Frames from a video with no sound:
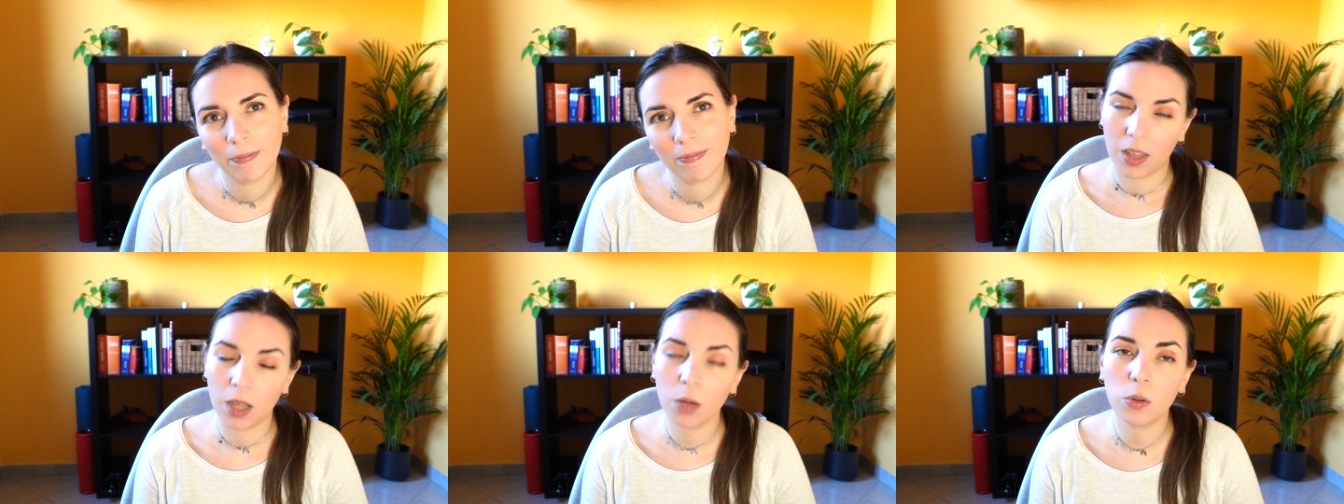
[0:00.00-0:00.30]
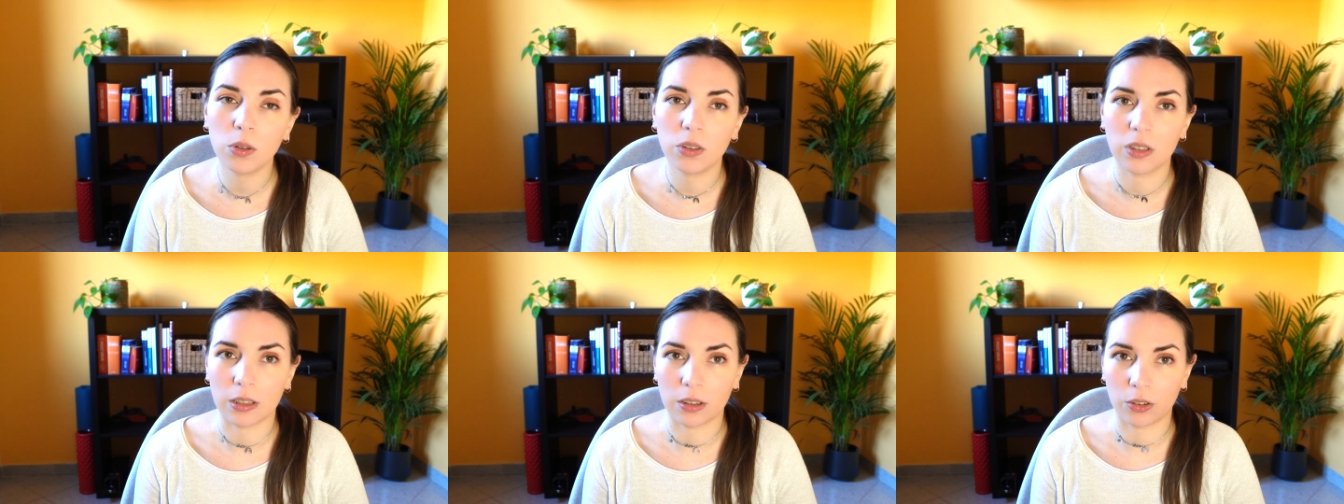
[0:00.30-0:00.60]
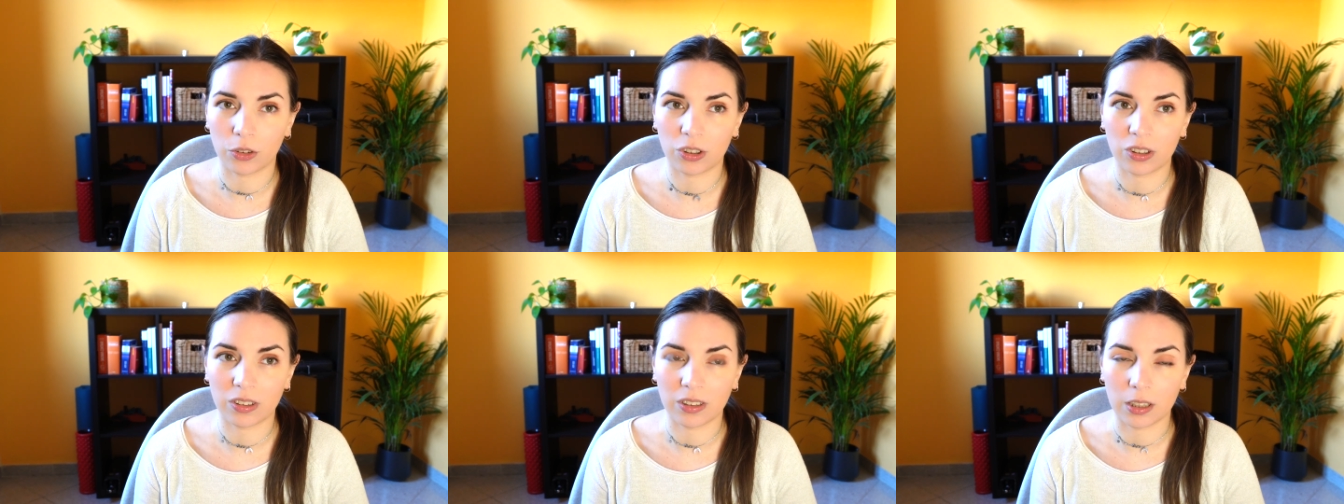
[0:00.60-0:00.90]
It was
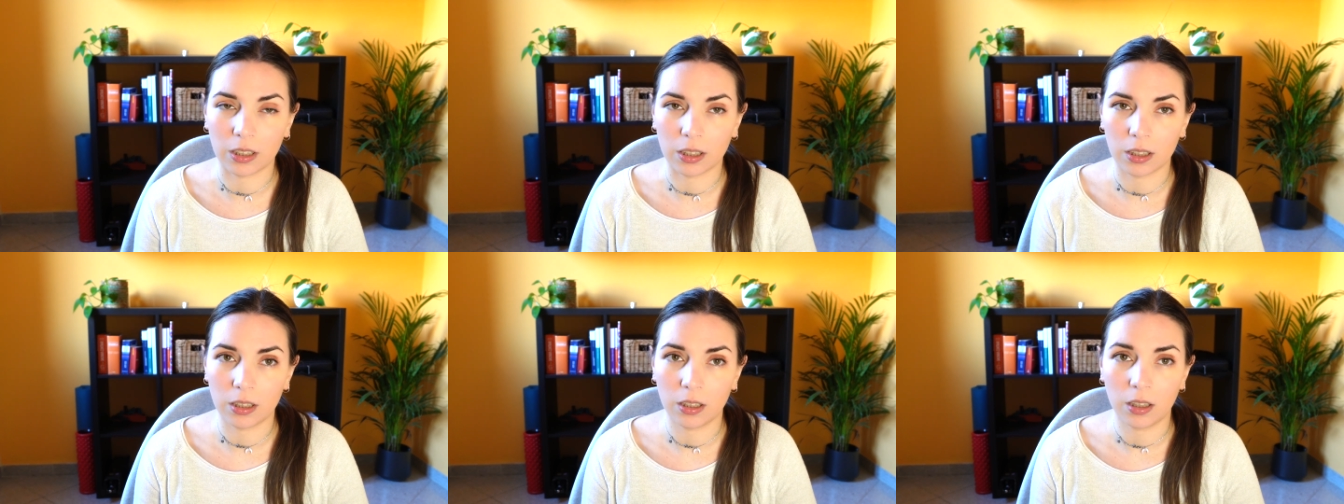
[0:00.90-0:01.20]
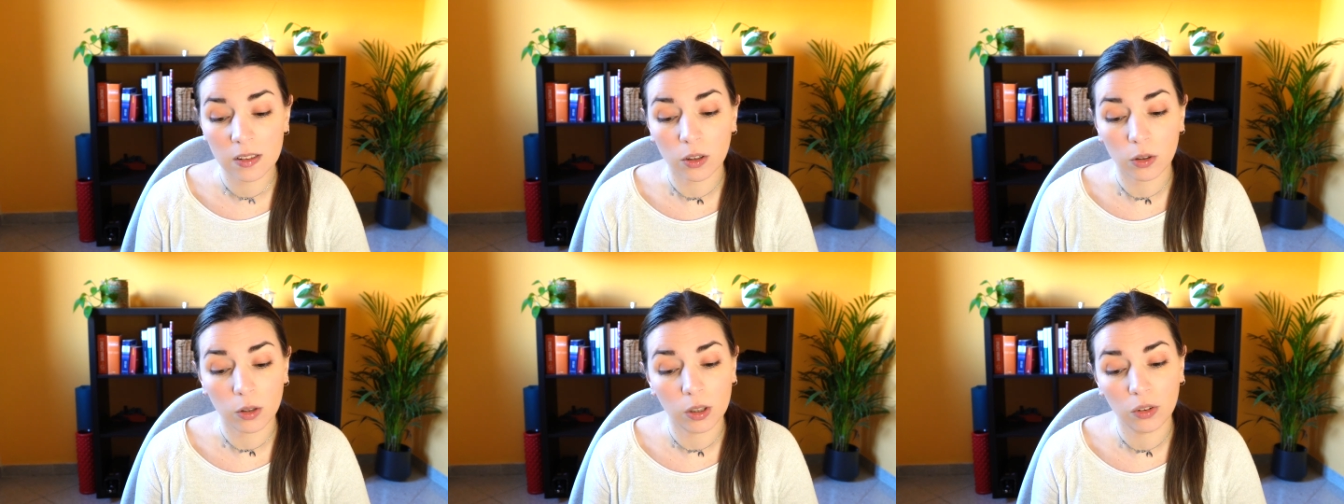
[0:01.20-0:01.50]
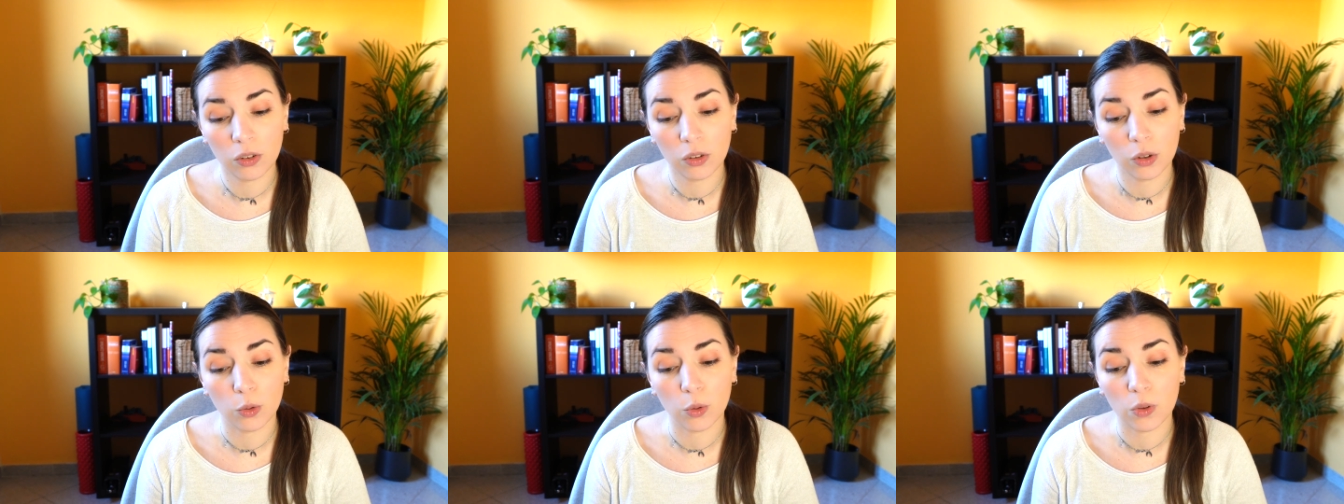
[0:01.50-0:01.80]
interesting. It's going
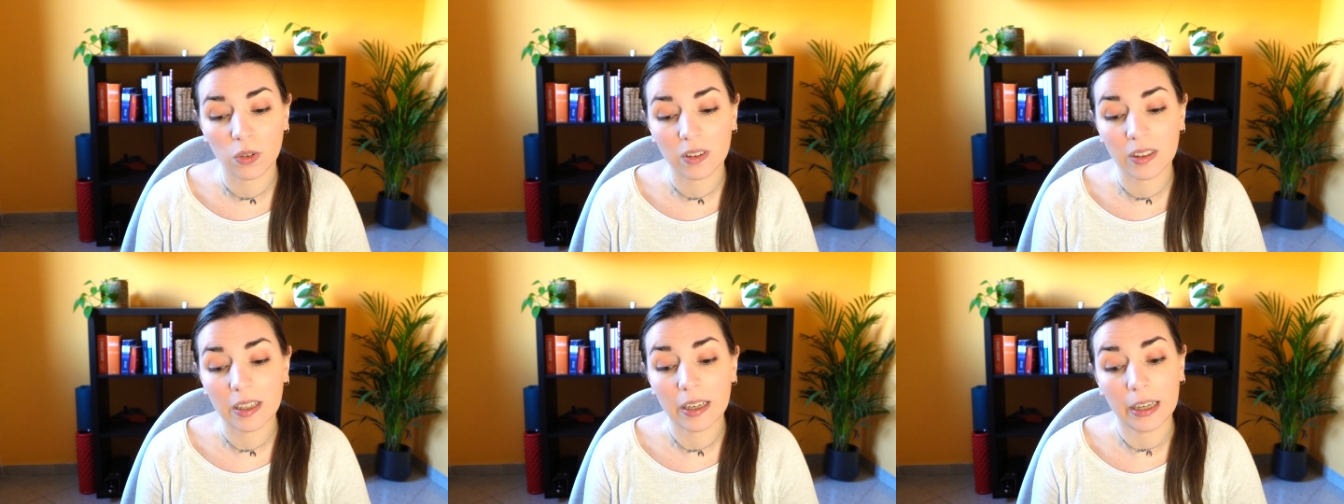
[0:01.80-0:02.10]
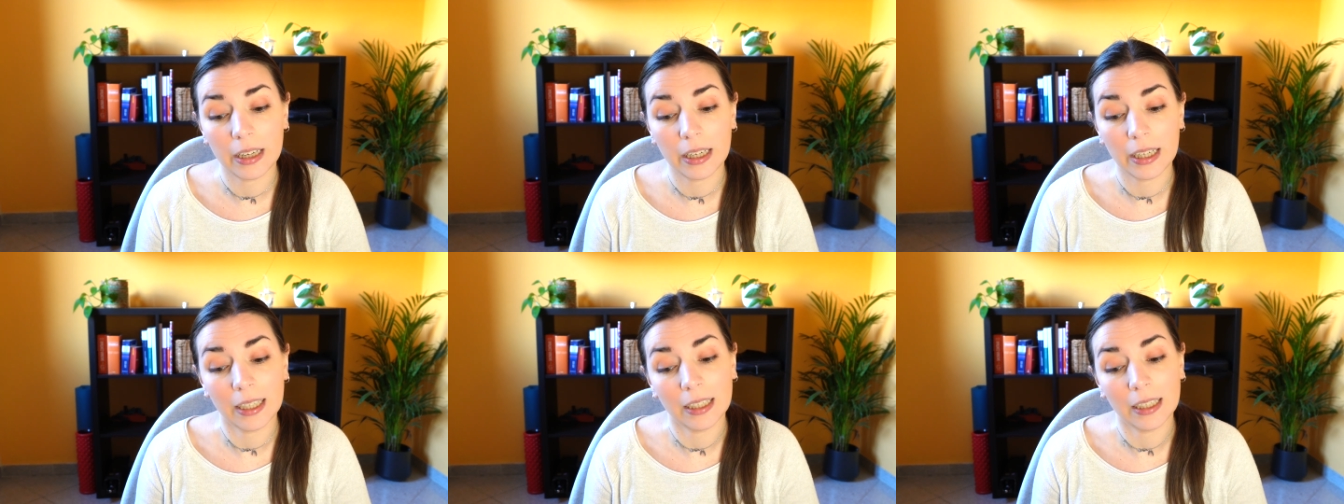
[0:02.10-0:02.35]
to stay